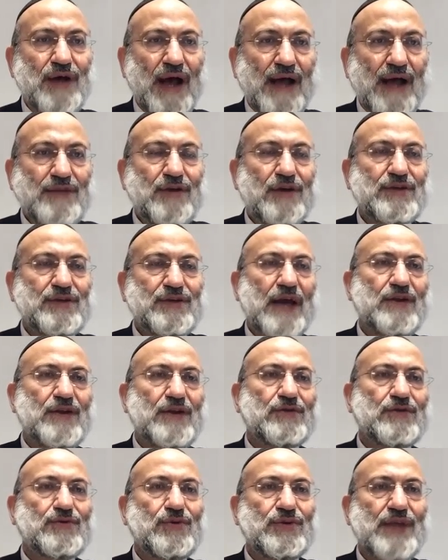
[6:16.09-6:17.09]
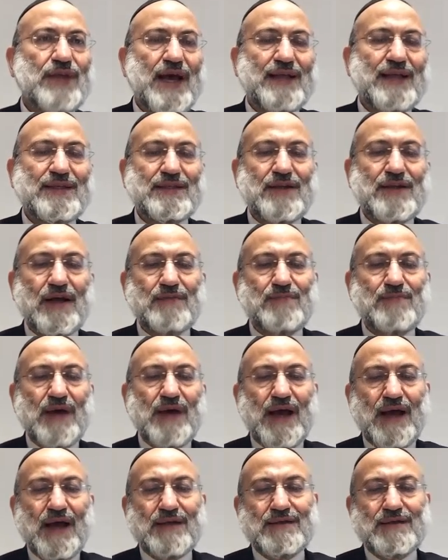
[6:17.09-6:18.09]
And I cannot do that. It's not my
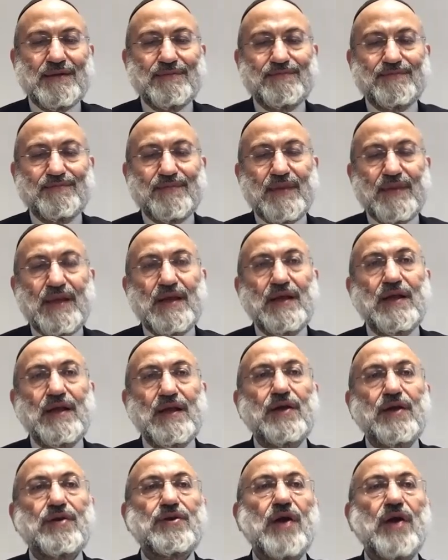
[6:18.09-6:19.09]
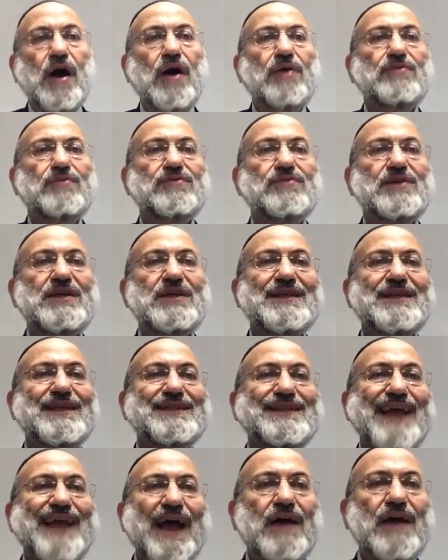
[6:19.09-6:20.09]
hand. No, this is
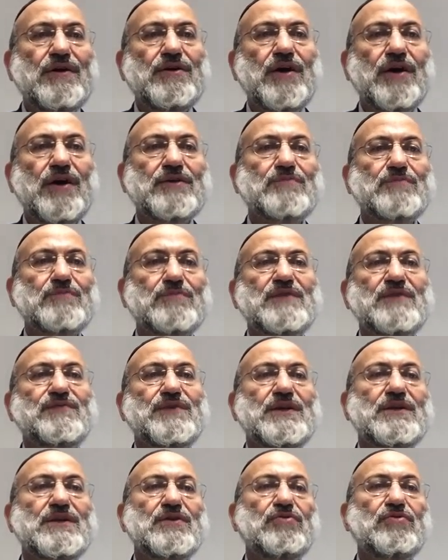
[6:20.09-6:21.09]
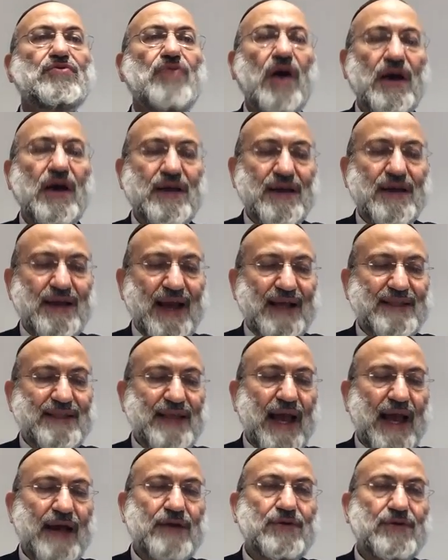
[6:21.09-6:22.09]
a dialogue between Rachel and
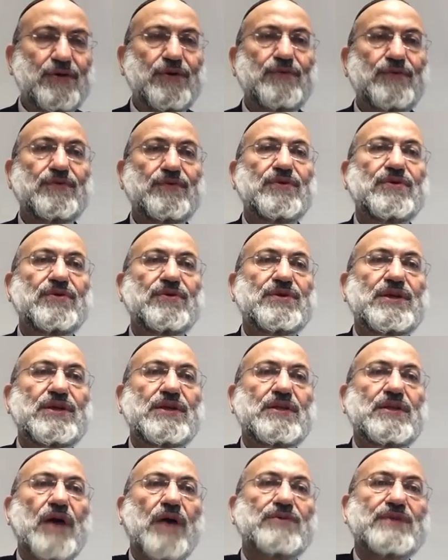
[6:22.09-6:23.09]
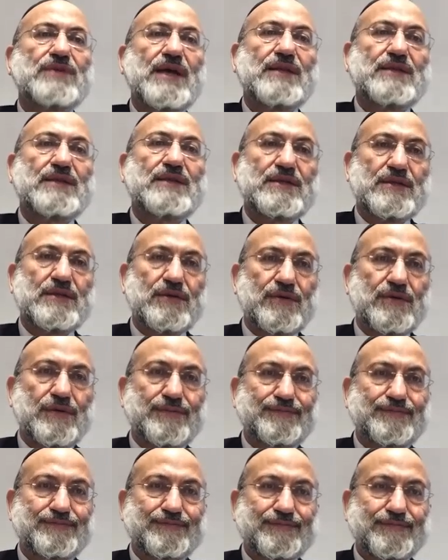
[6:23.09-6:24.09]
Yaakov 3,000 years ago.
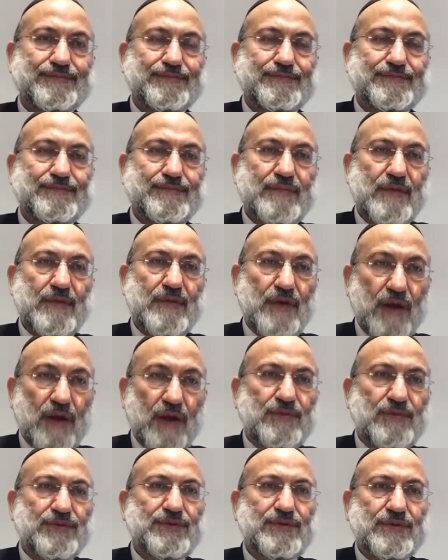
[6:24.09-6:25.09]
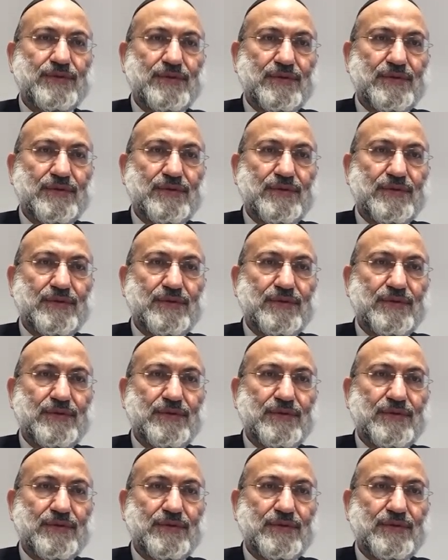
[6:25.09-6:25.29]
Almost.